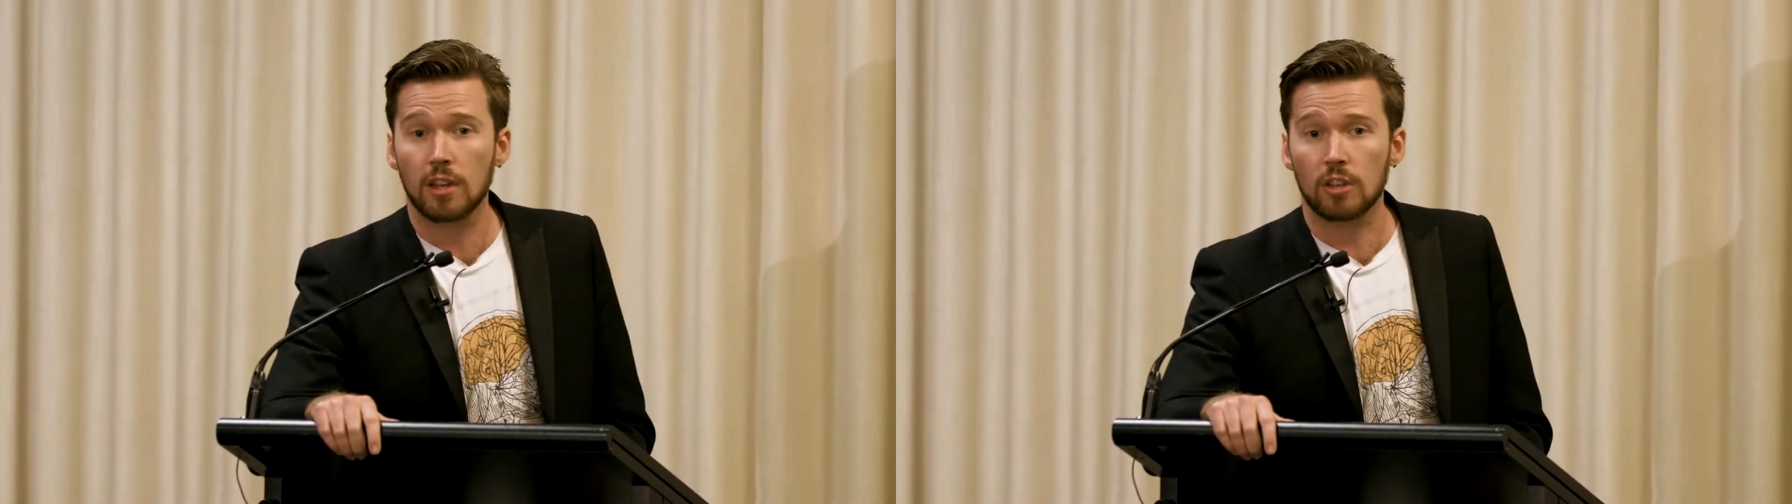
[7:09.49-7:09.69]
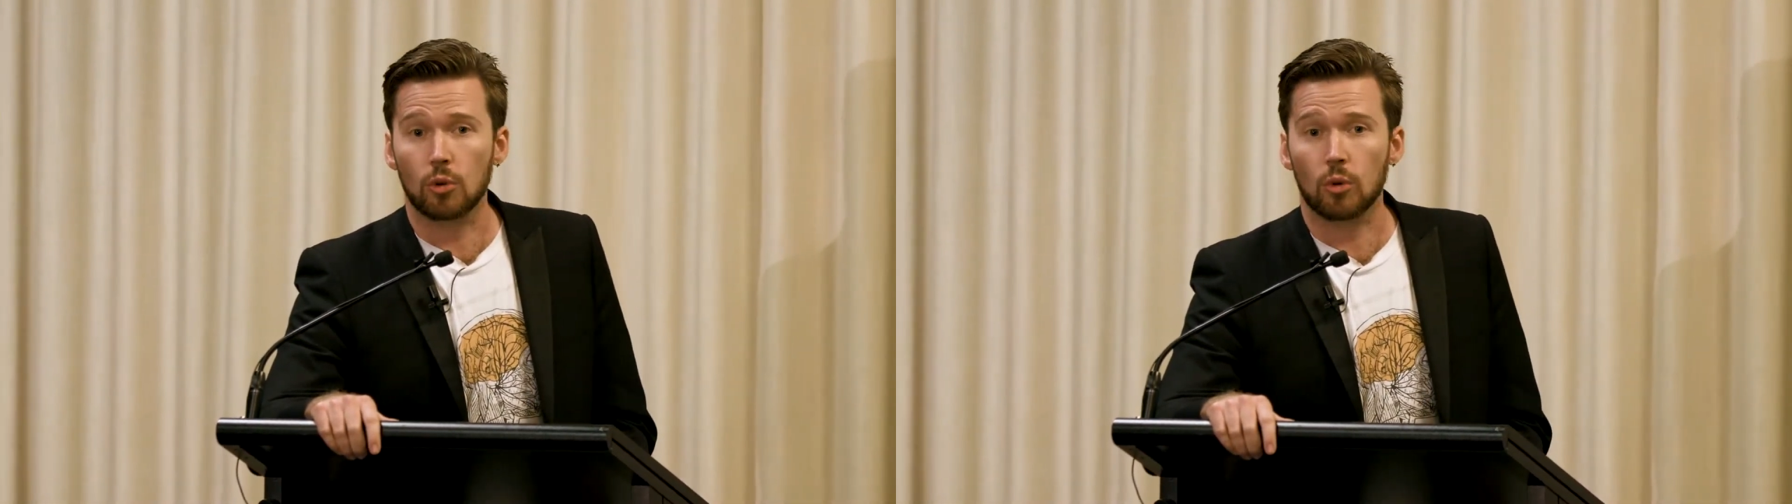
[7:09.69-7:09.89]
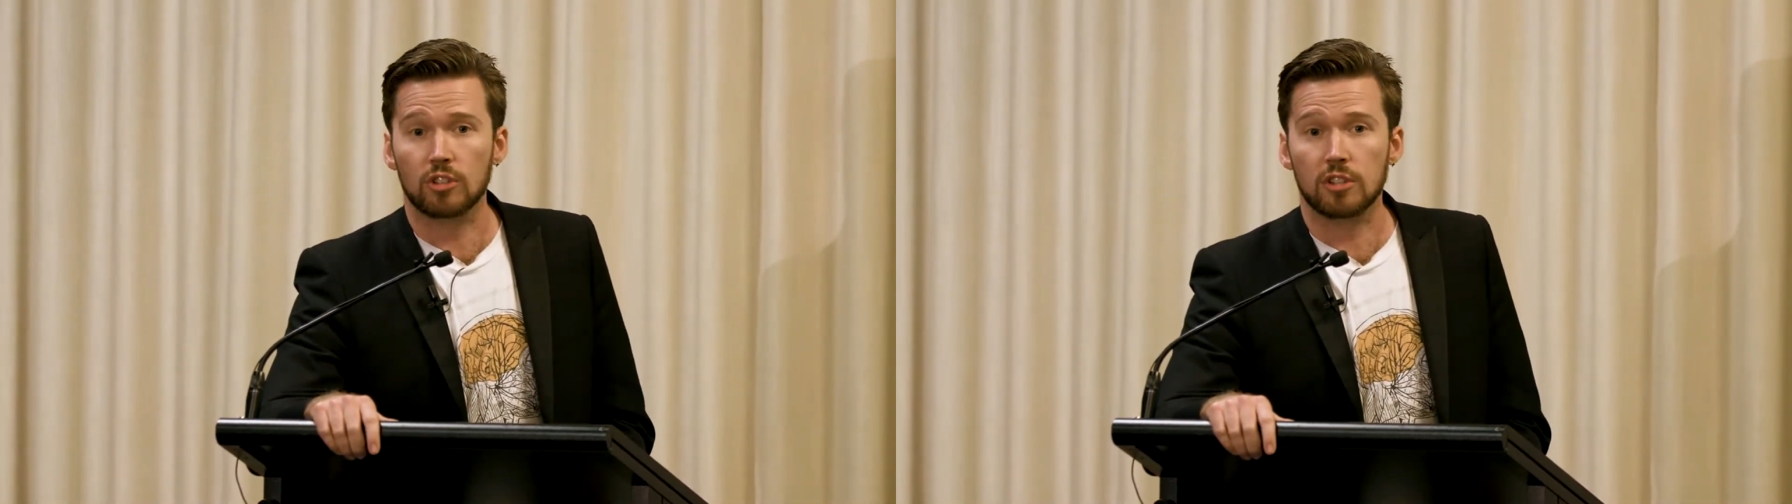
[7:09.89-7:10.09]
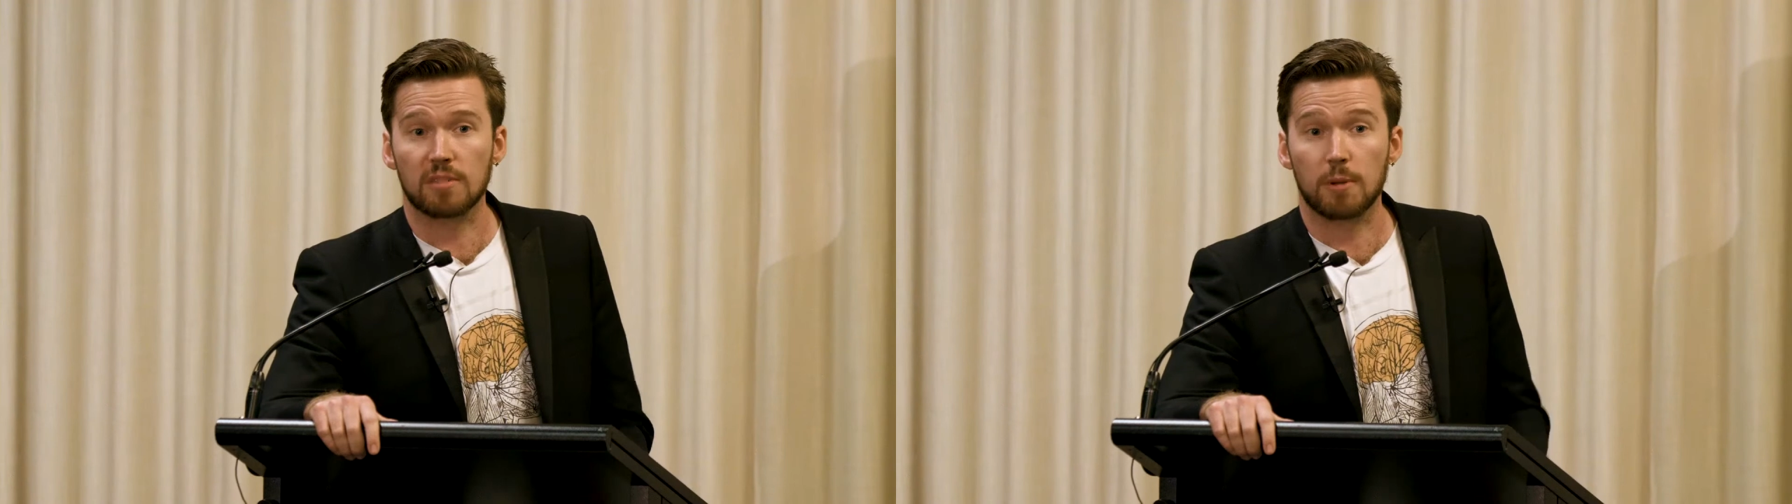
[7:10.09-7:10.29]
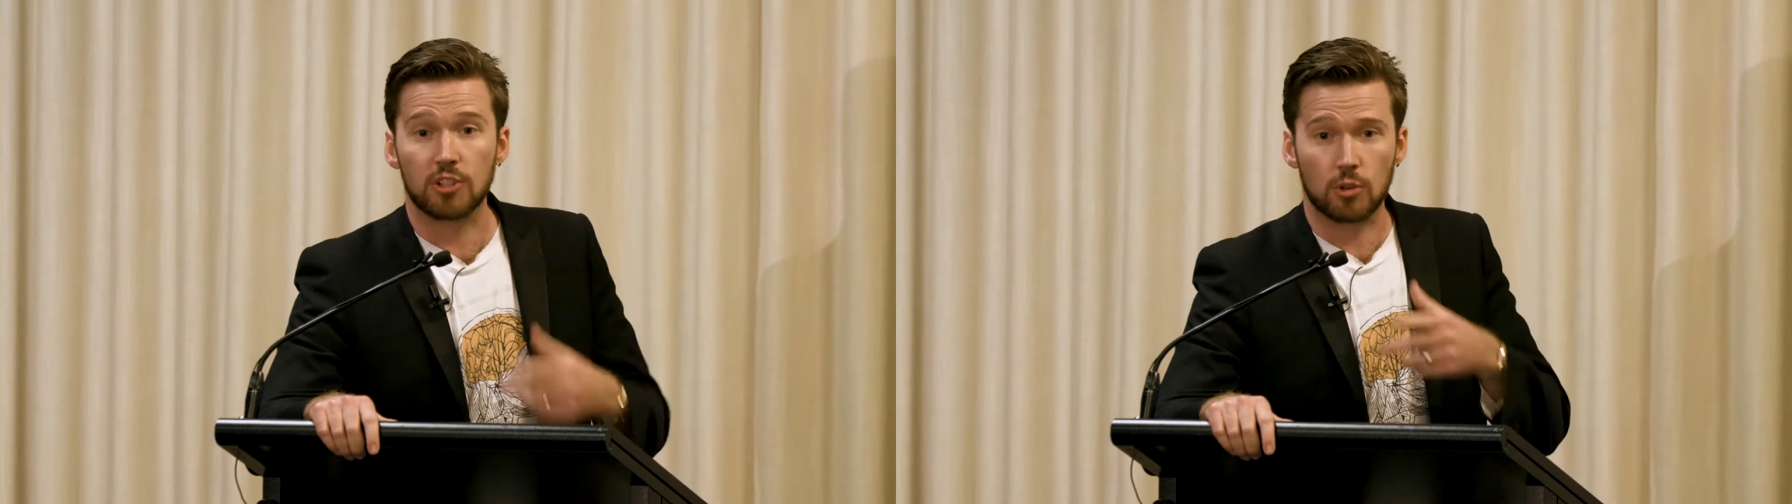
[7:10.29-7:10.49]
you want to
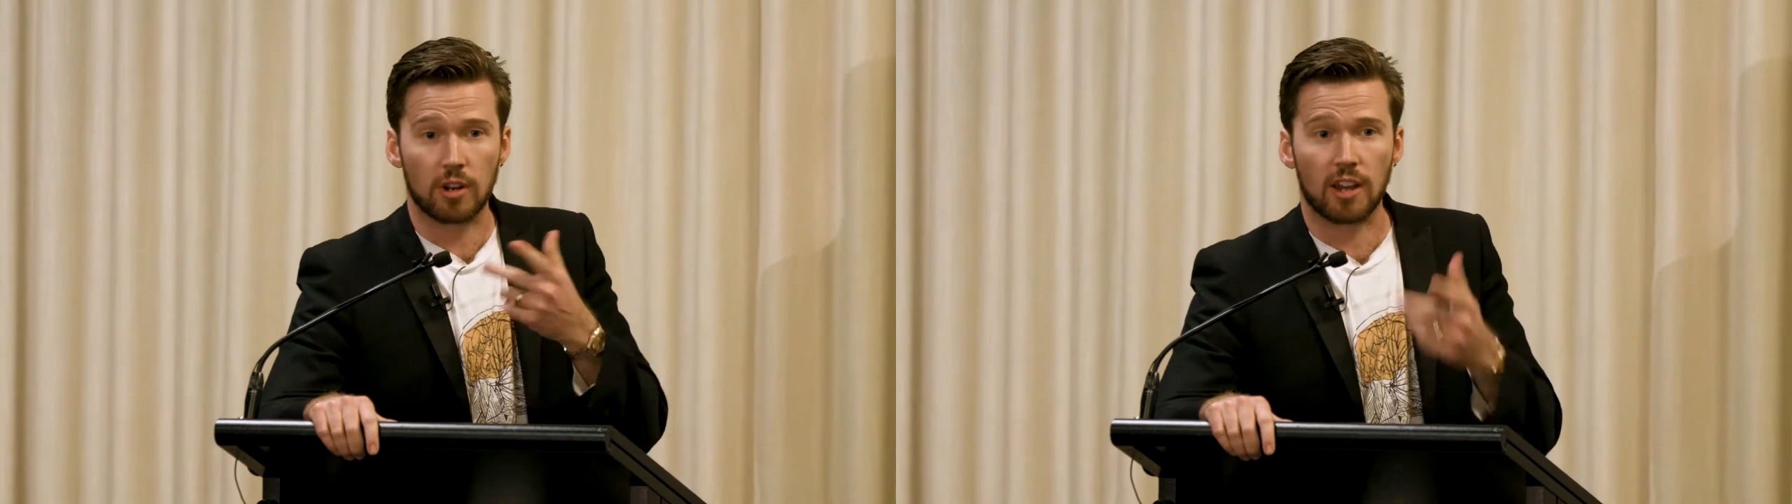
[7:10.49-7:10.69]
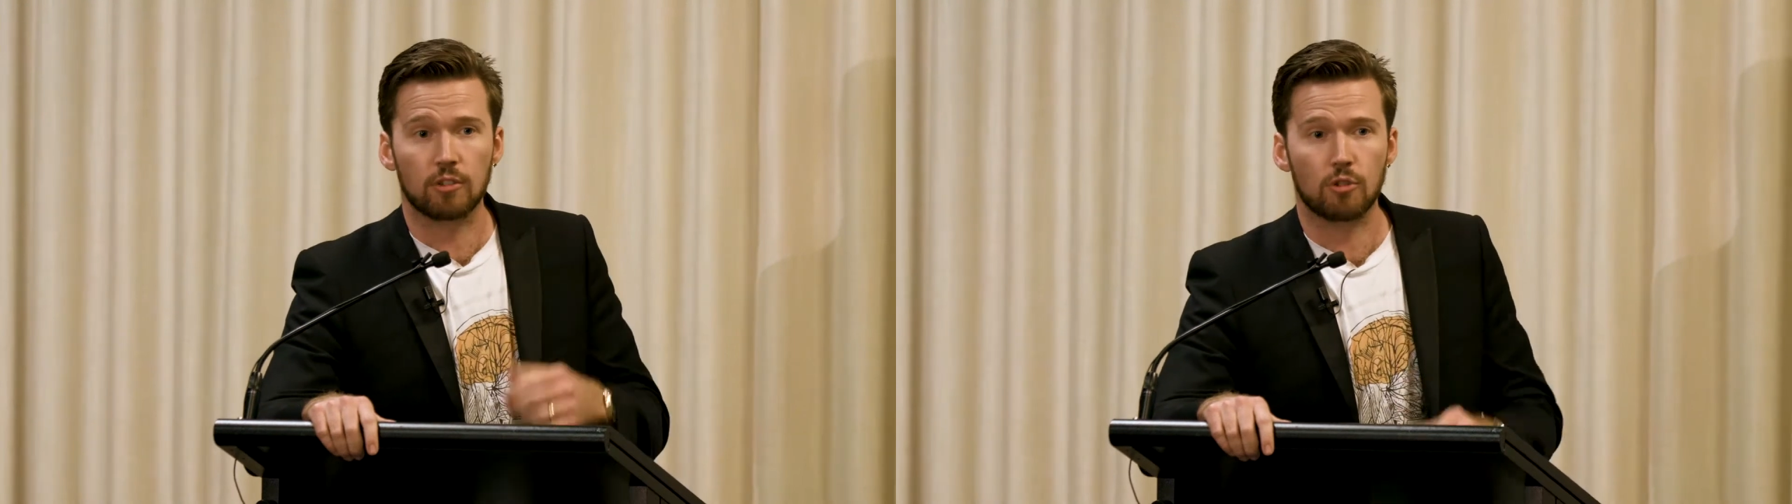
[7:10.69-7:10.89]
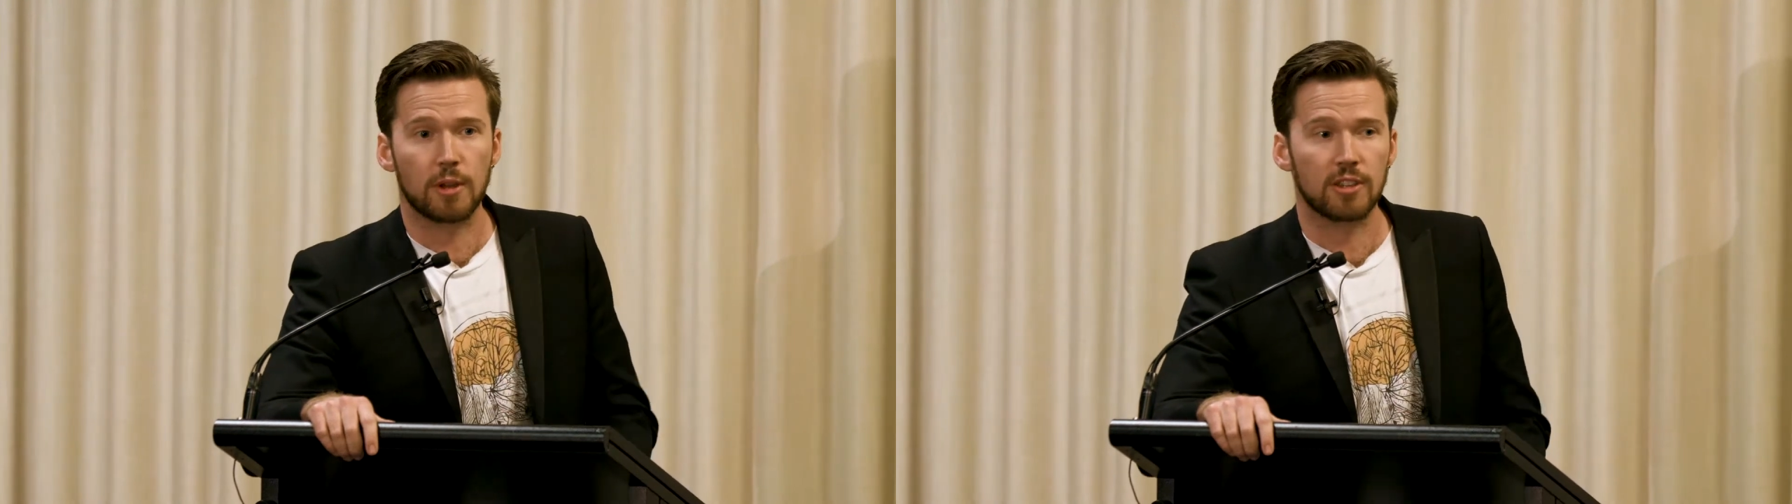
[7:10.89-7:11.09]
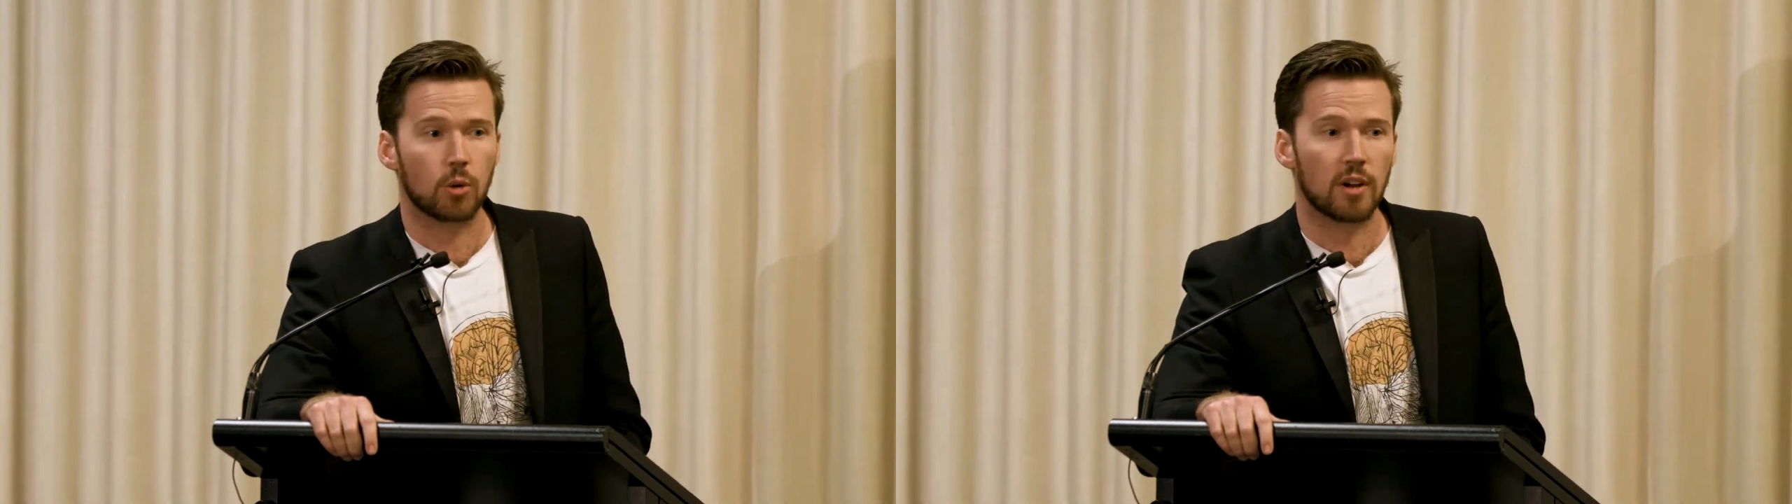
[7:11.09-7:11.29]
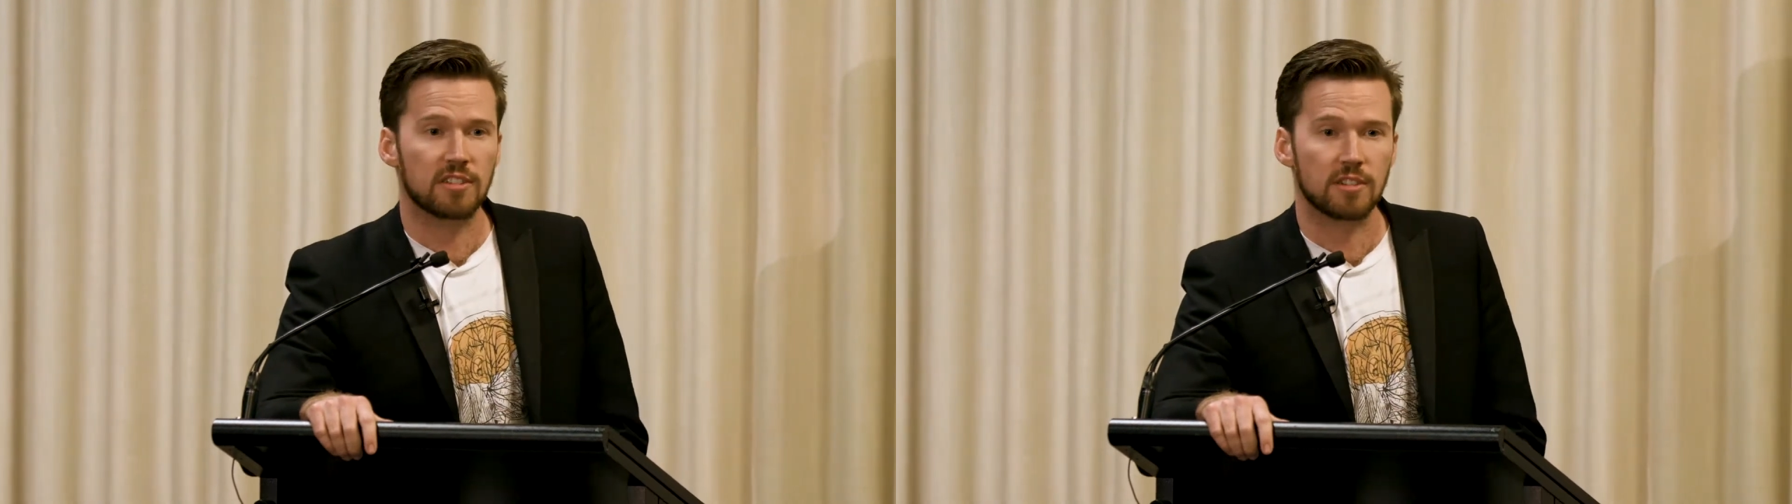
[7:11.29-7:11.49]
speak to, and I can repeat the
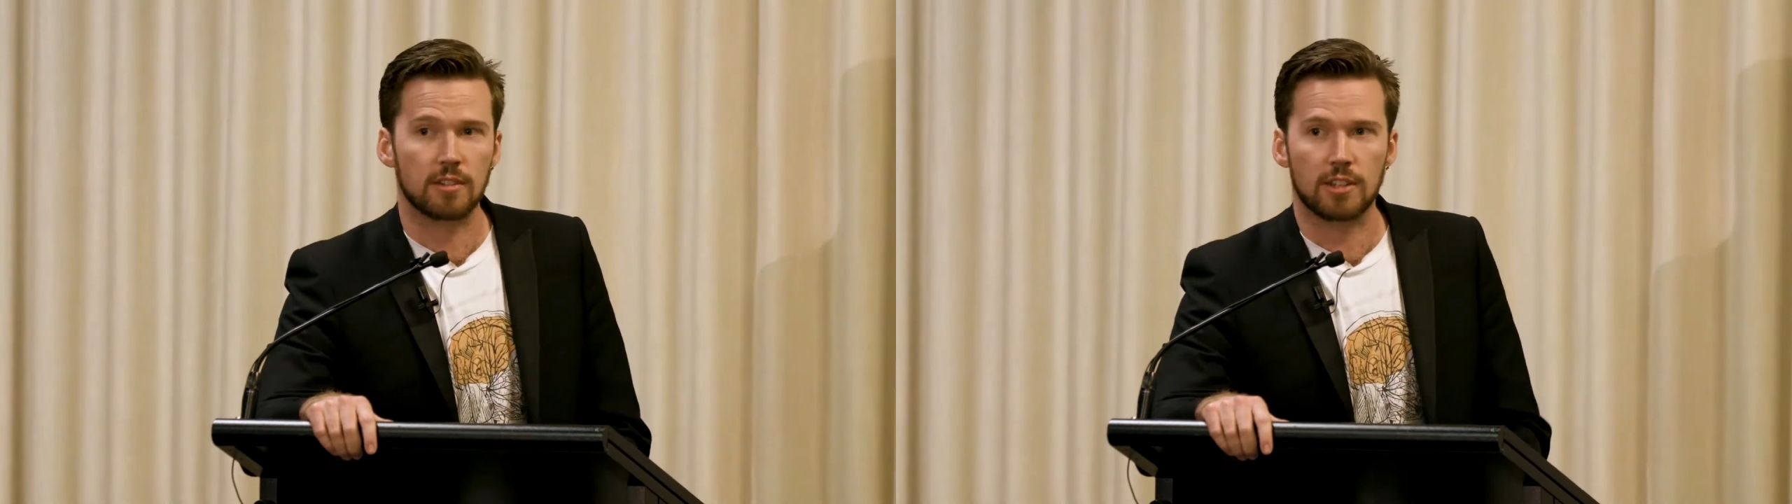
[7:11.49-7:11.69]
question